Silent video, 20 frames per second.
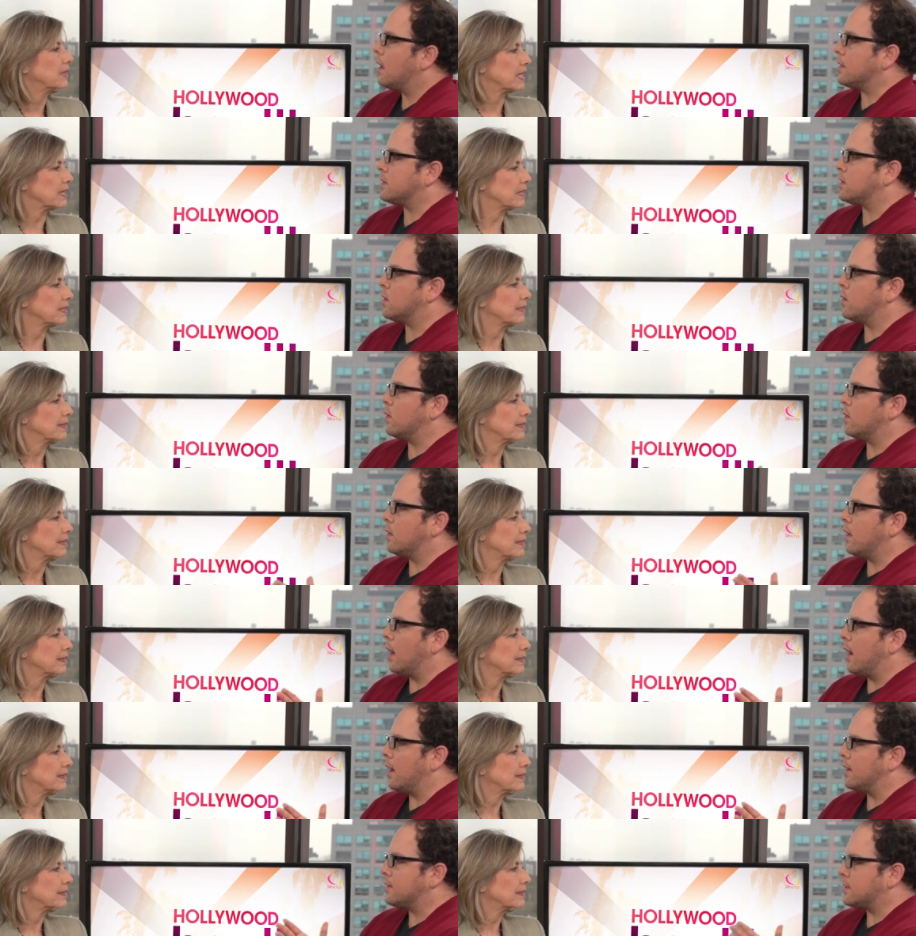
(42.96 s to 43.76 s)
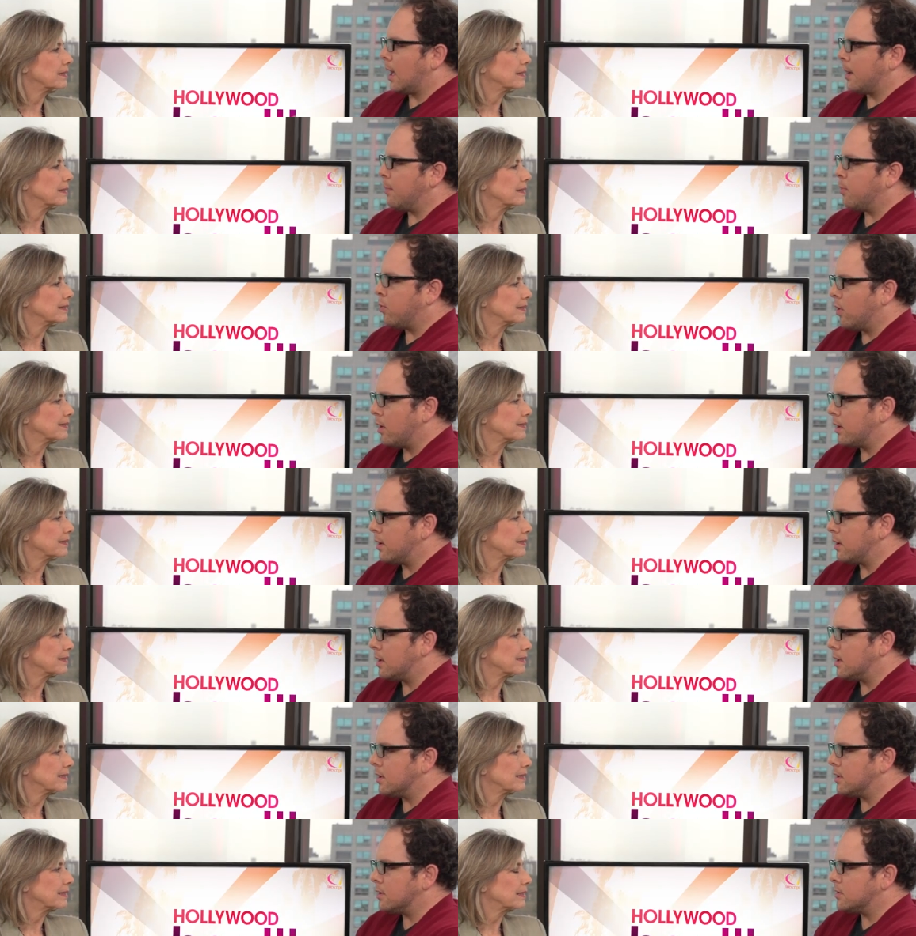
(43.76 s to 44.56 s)
Speaker 1: Yeah, so uh, type 1
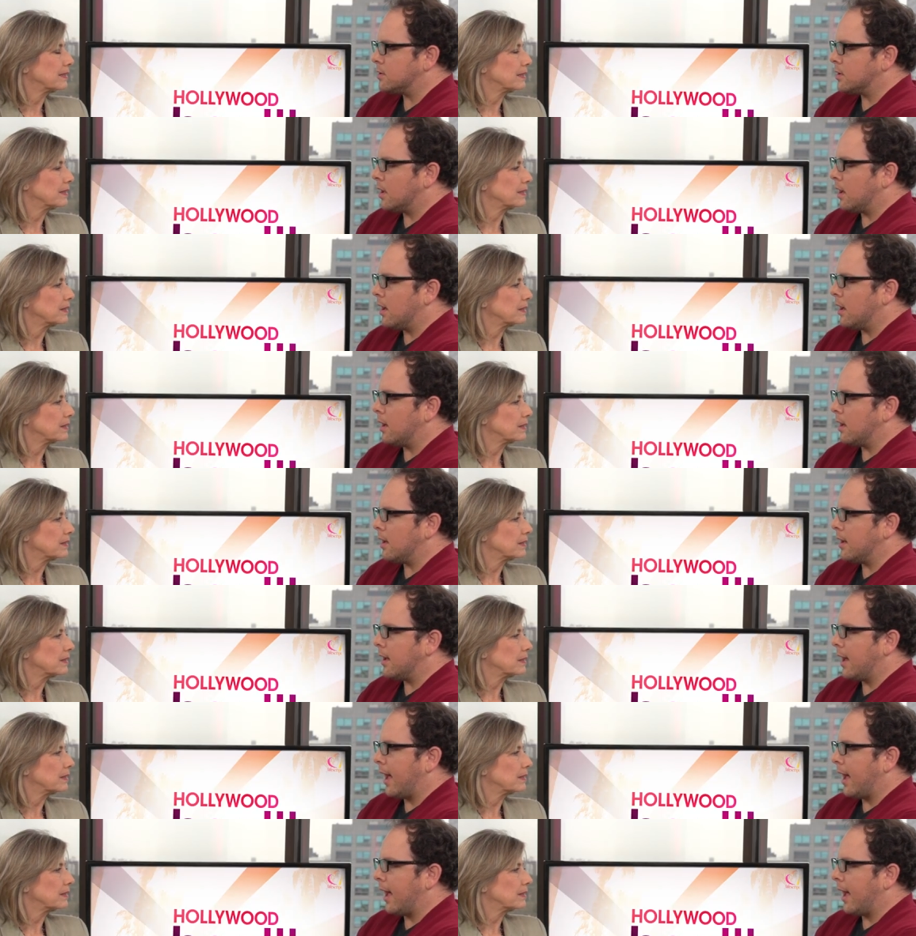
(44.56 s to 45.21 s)
is uh,